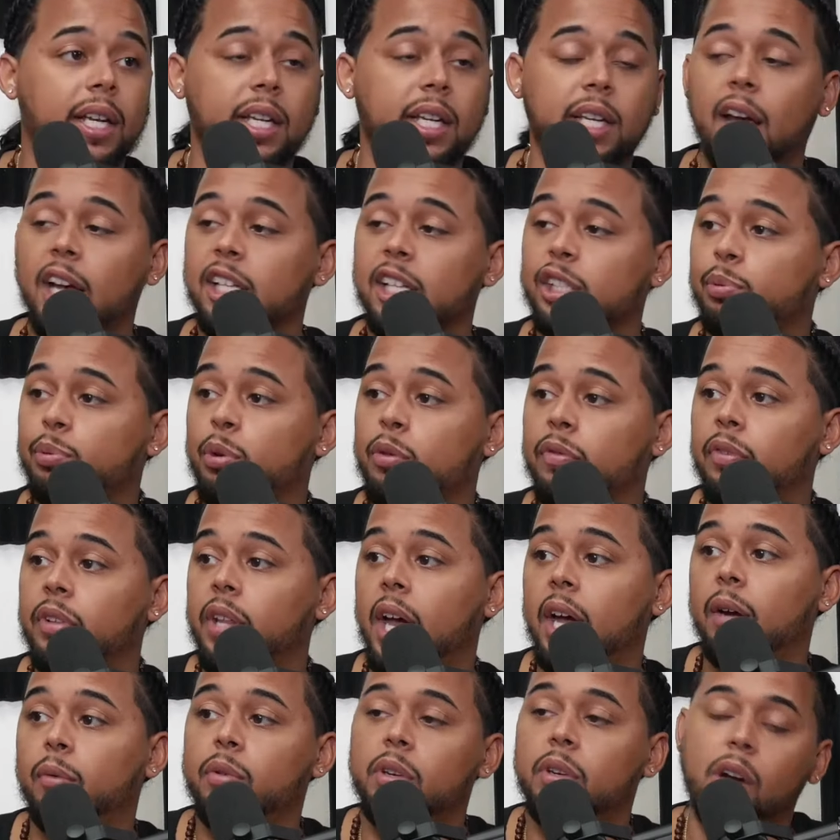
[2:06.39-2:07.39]
He has proof of
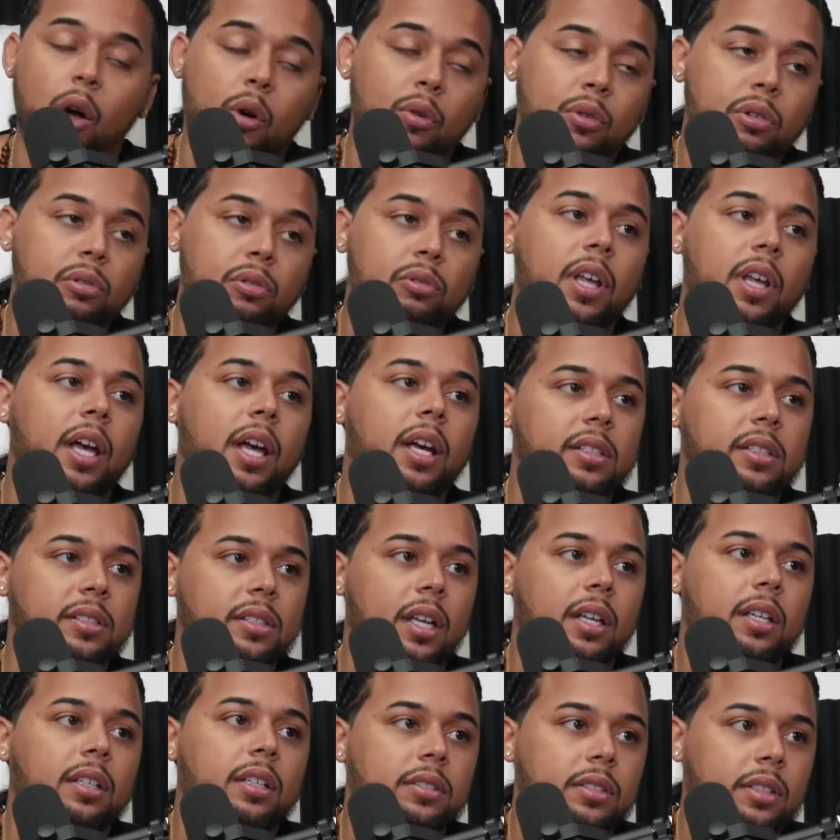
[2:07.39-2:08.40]
that. We all knew that because
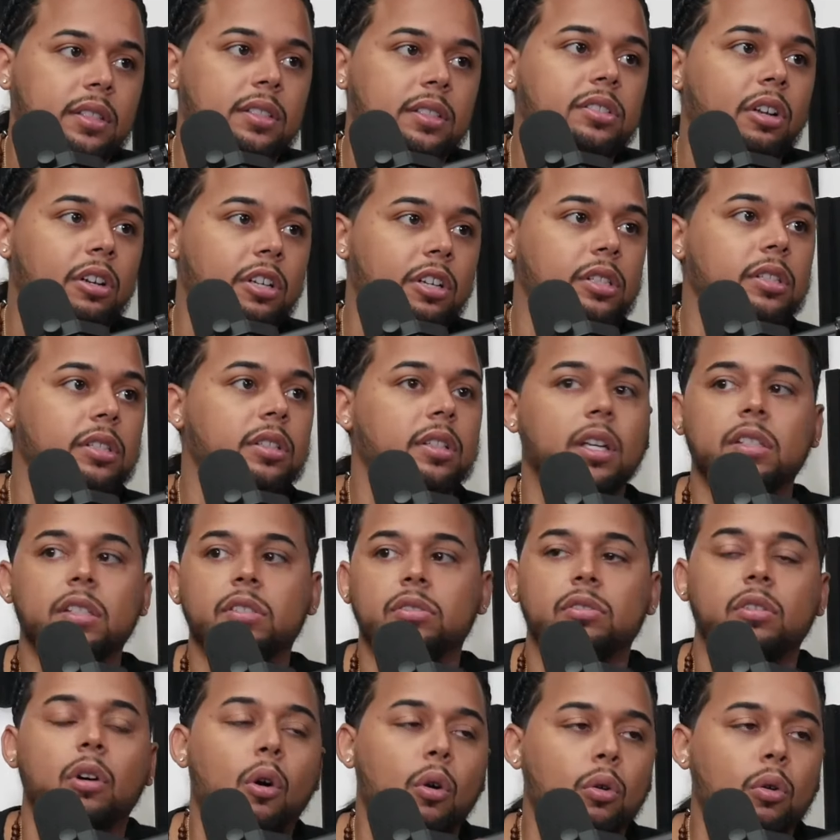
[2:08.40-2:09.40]
like they started,
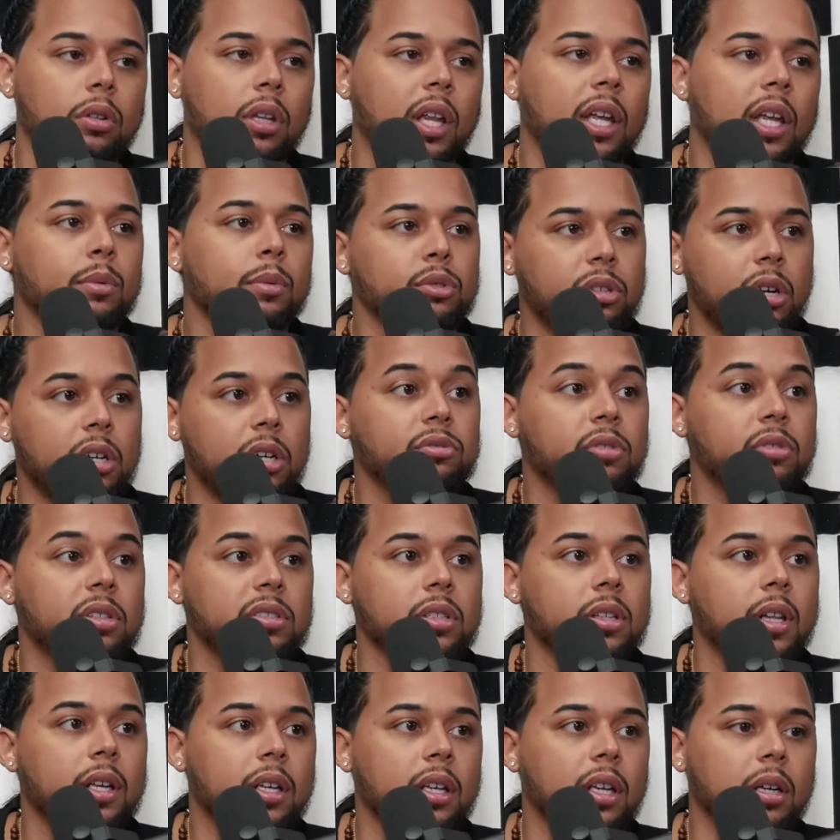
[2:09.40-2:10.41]
his whole label started
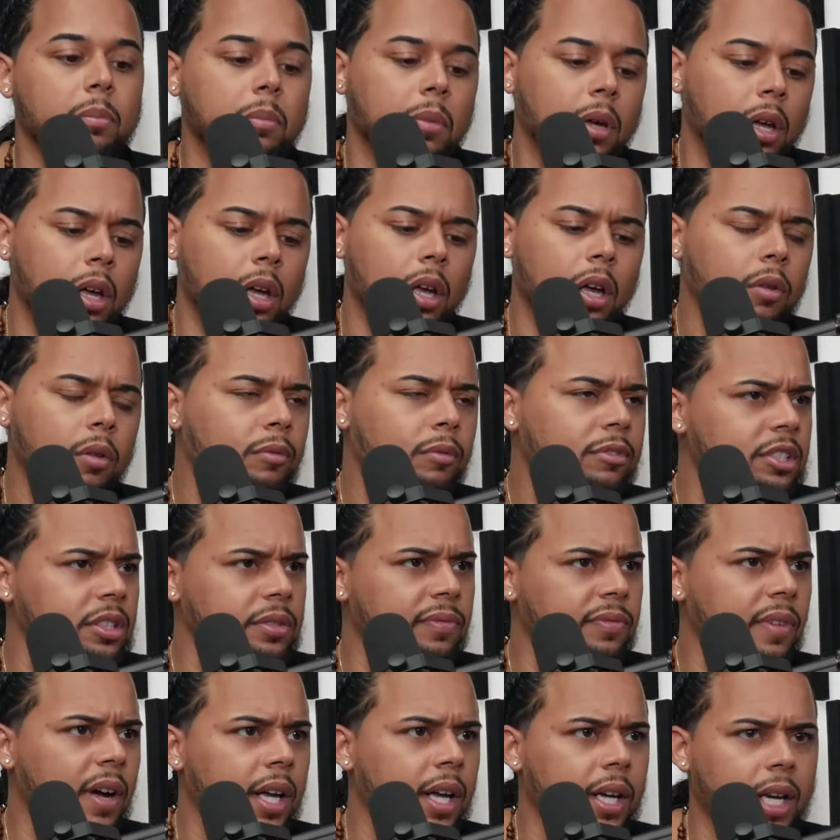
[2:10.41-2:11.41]
dressing like him, which is
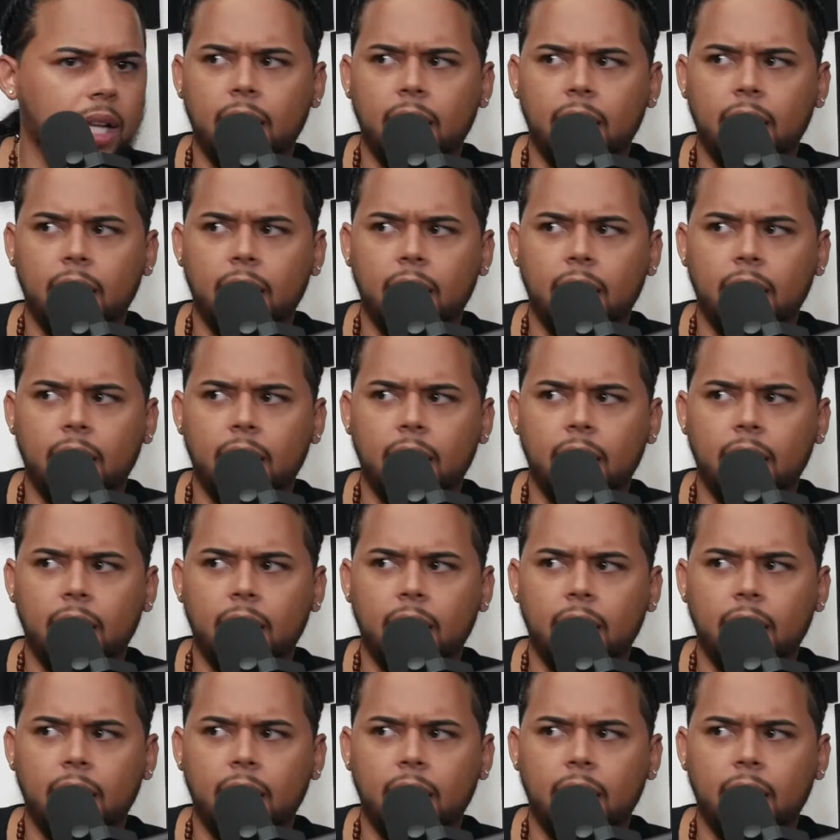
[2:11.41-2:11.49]
fine.